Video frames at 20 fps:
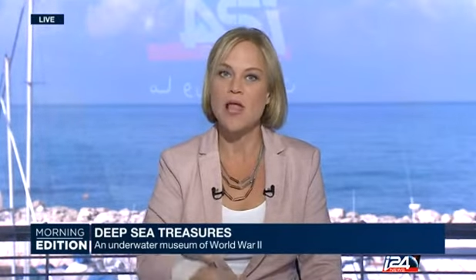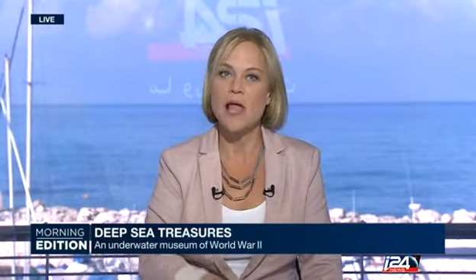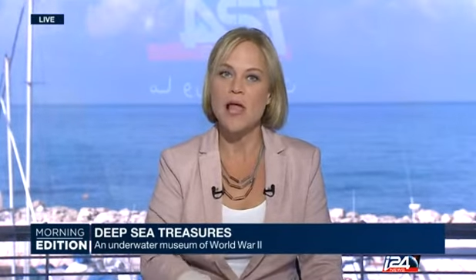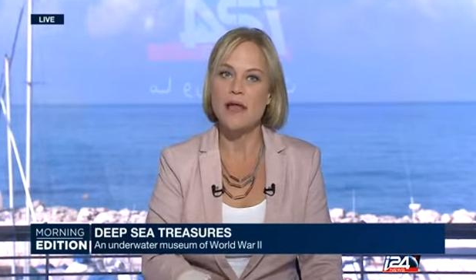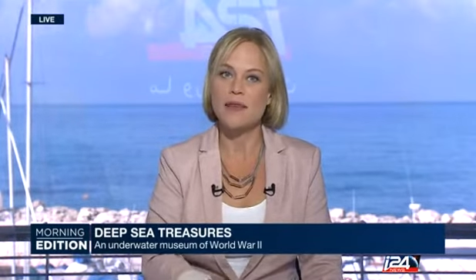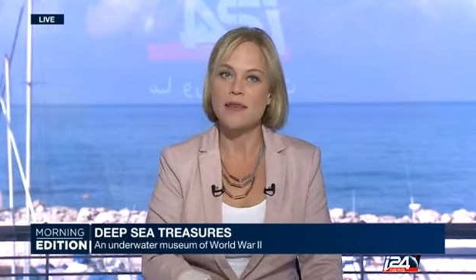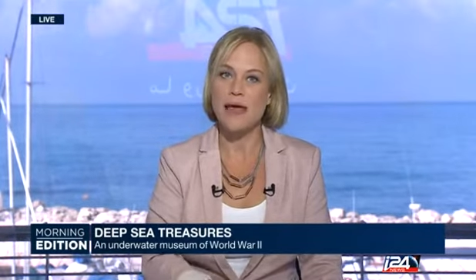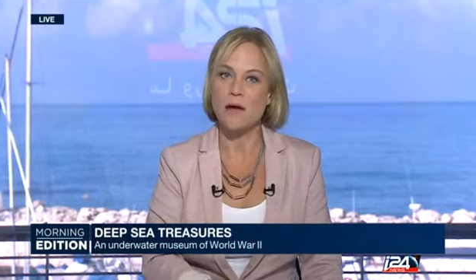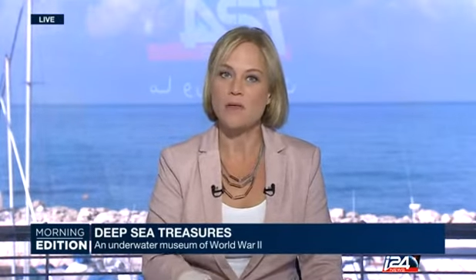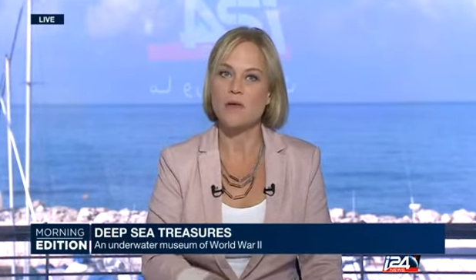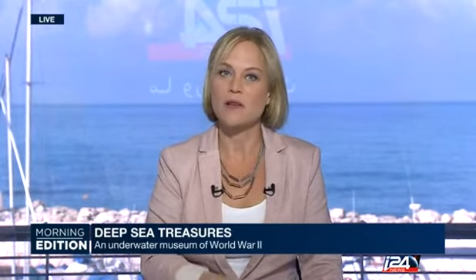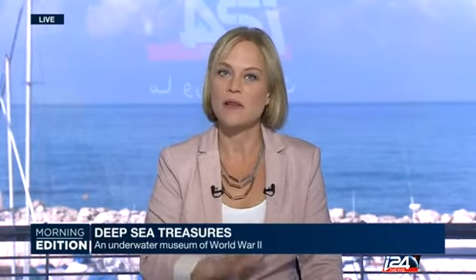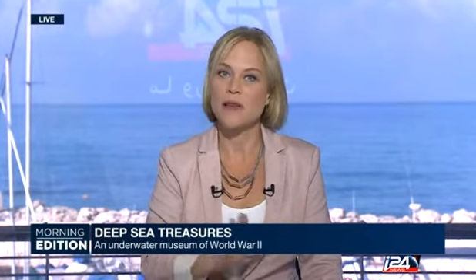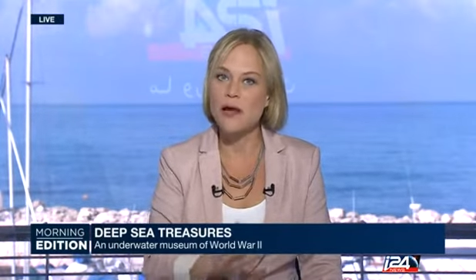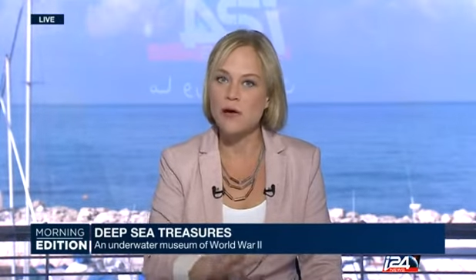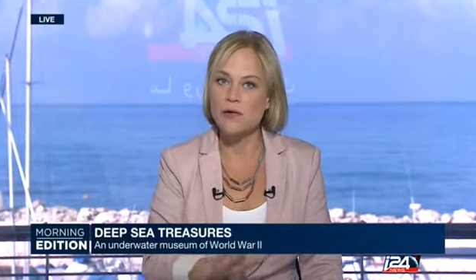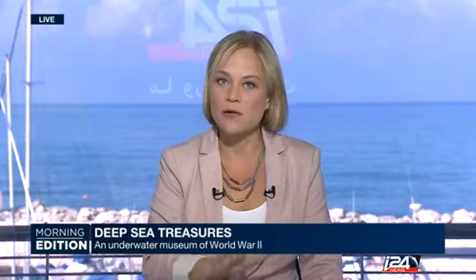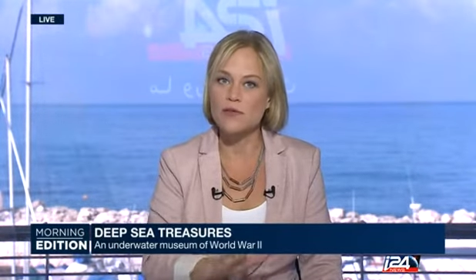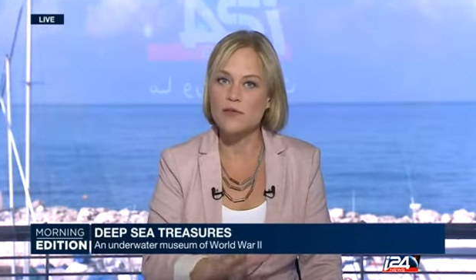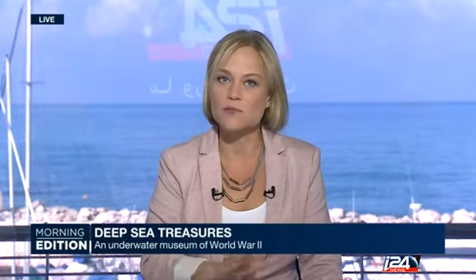Now,
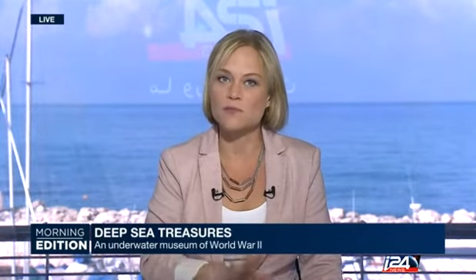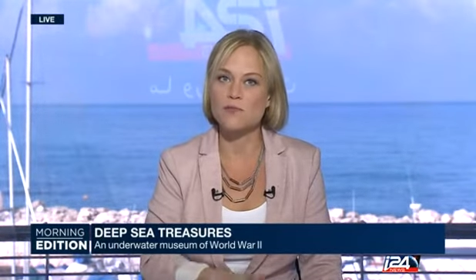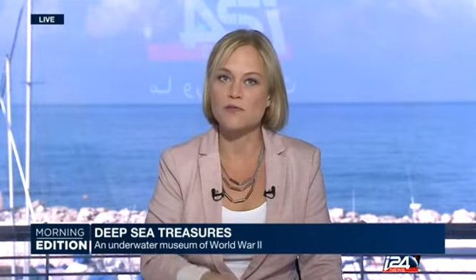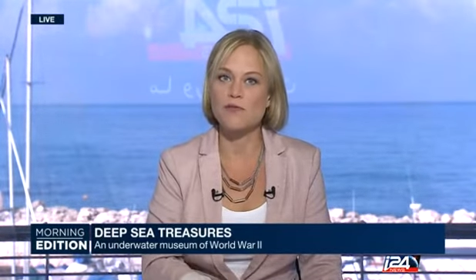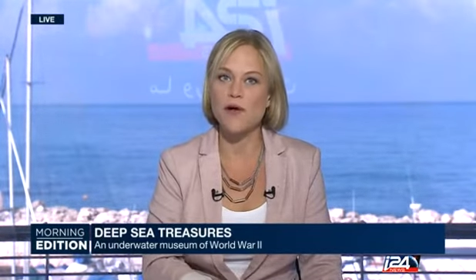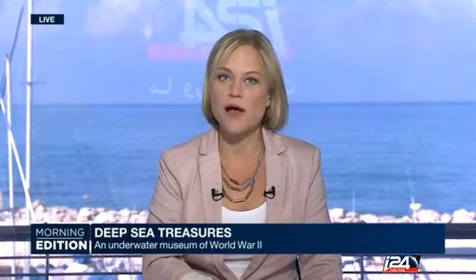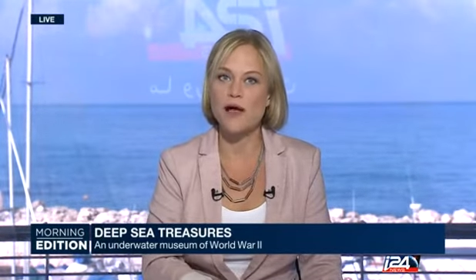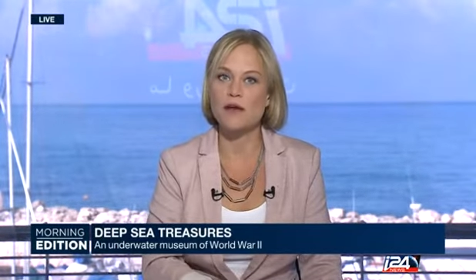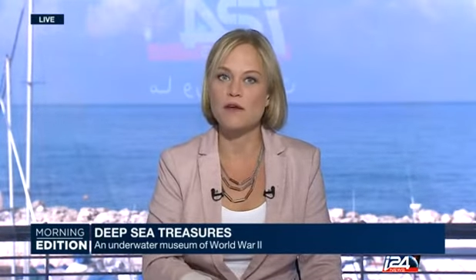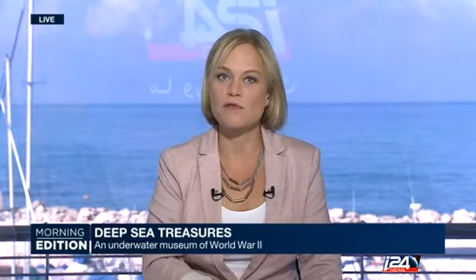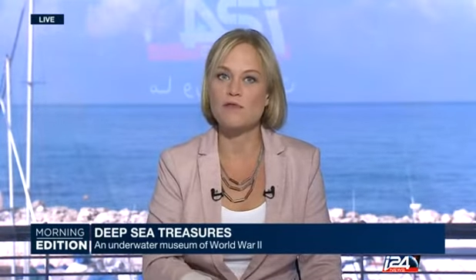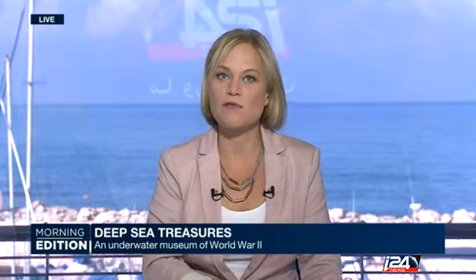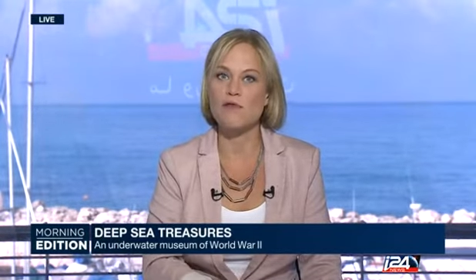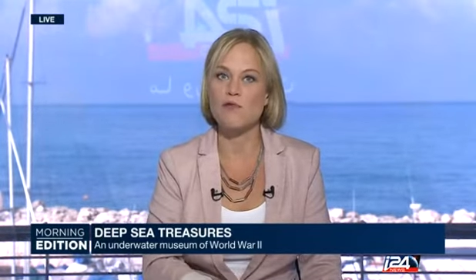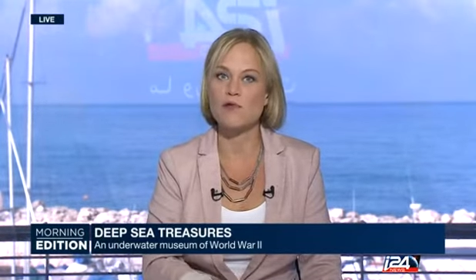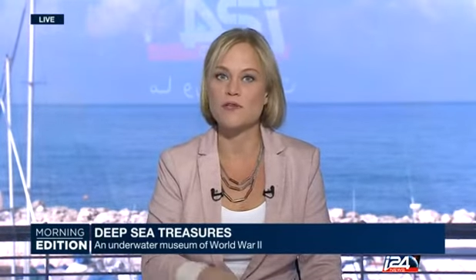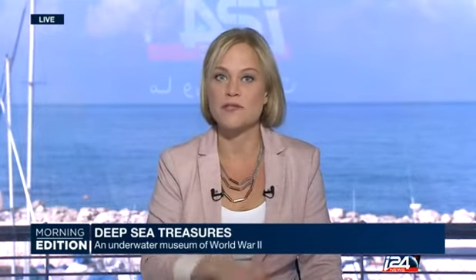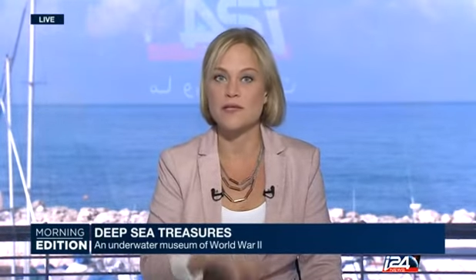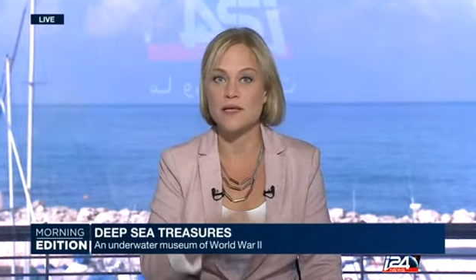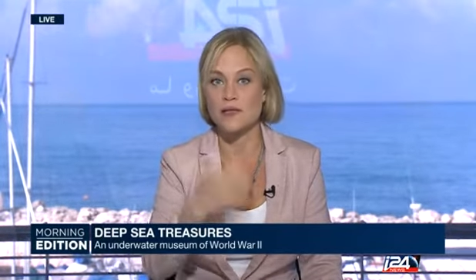Laros, provided, of
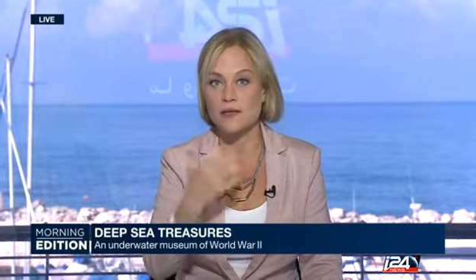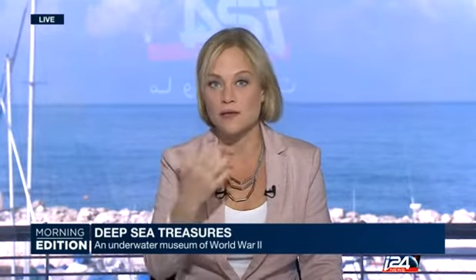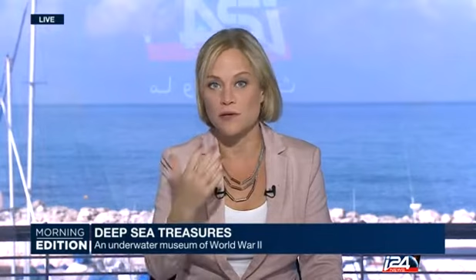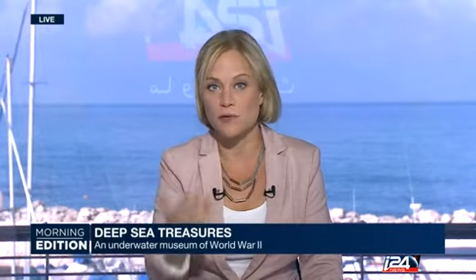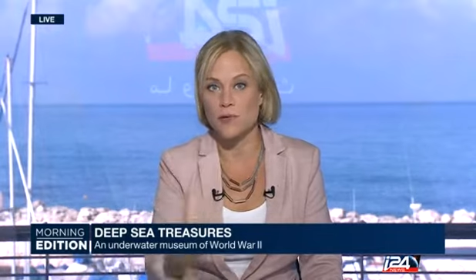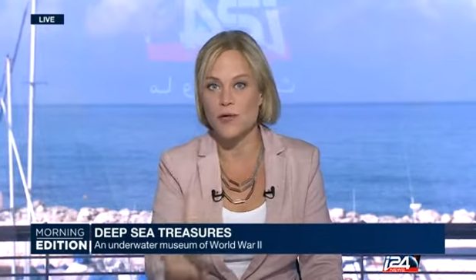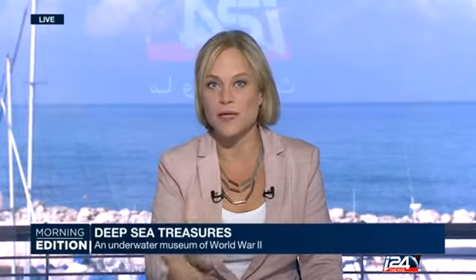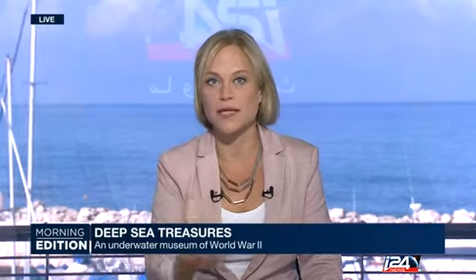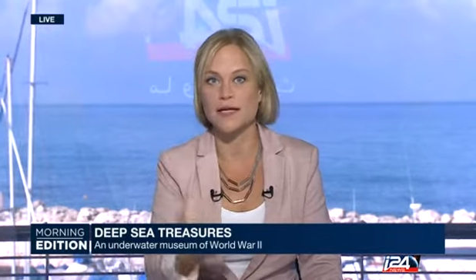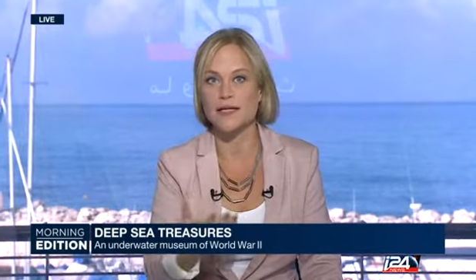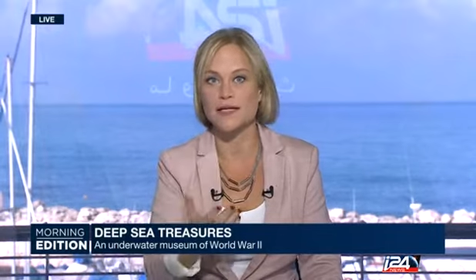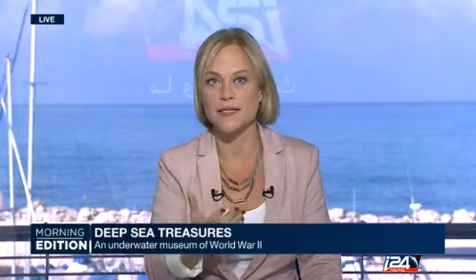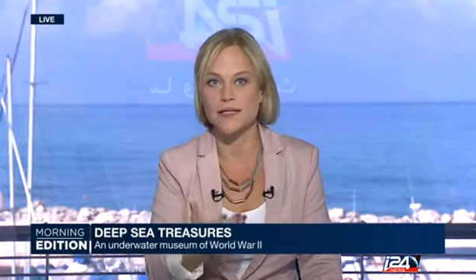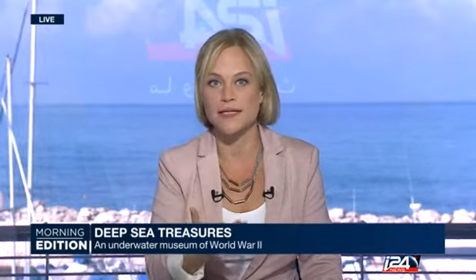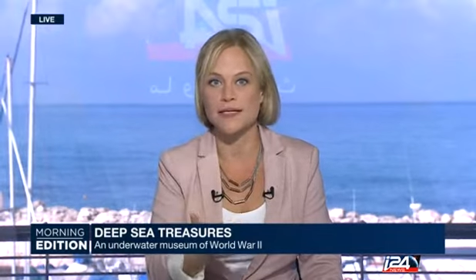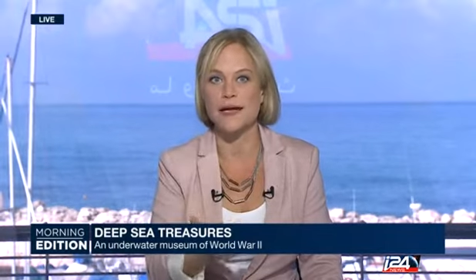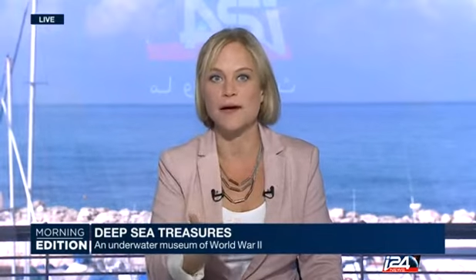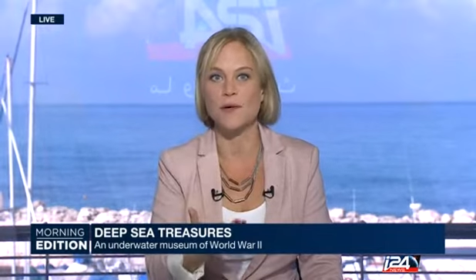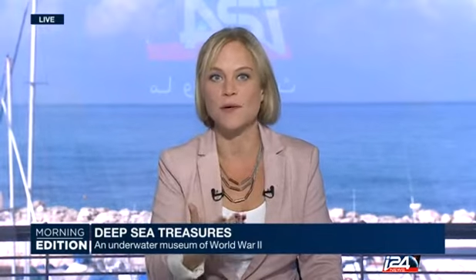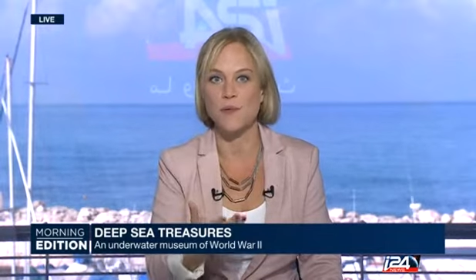course, that they're willing to
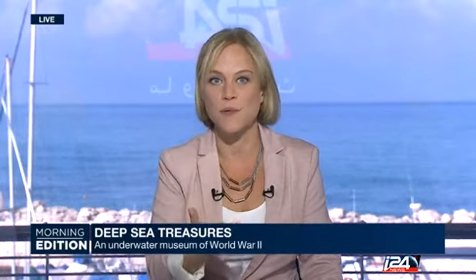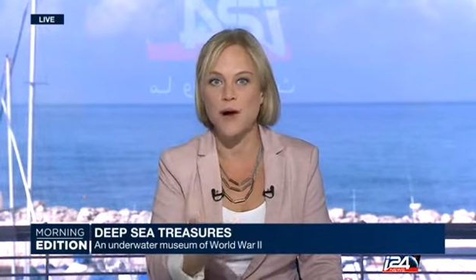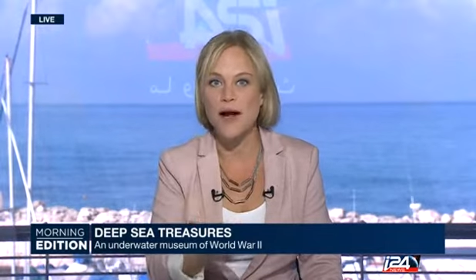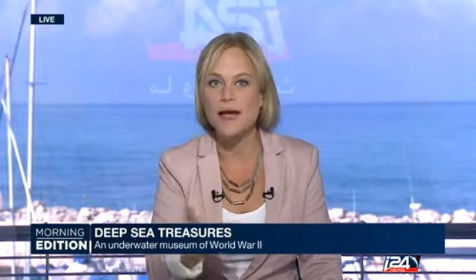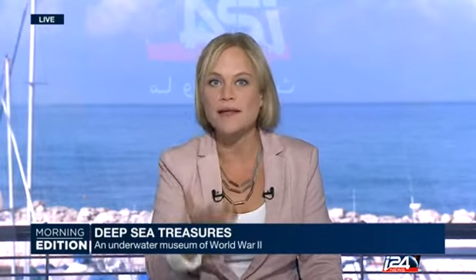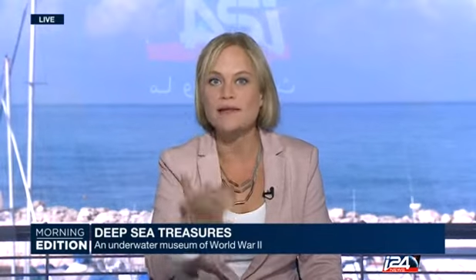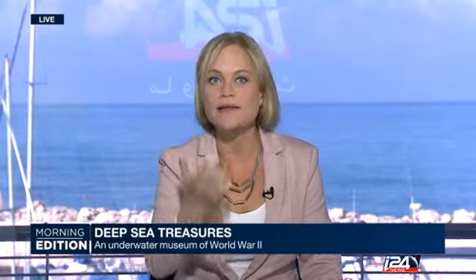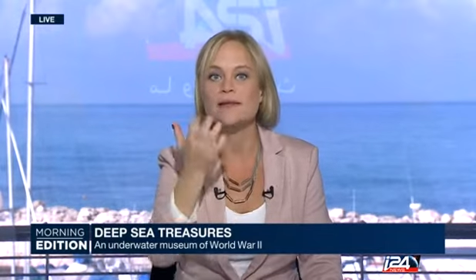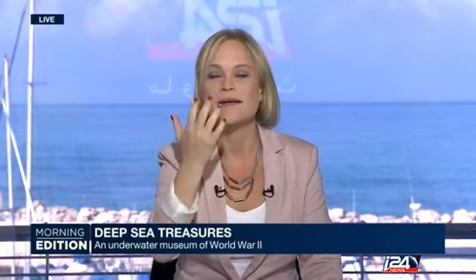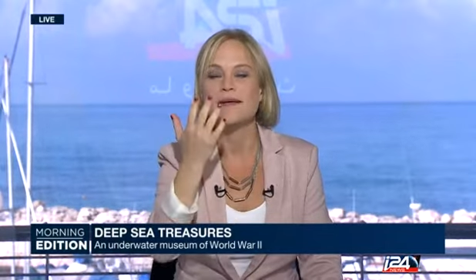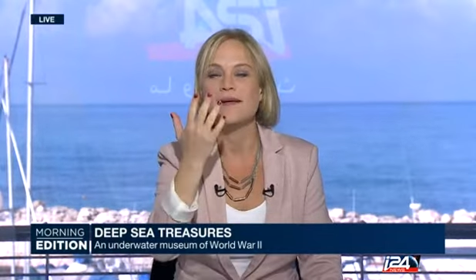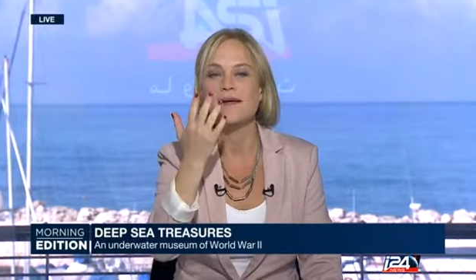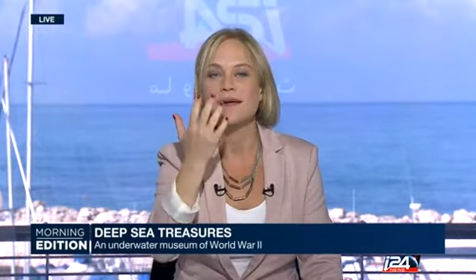get wet.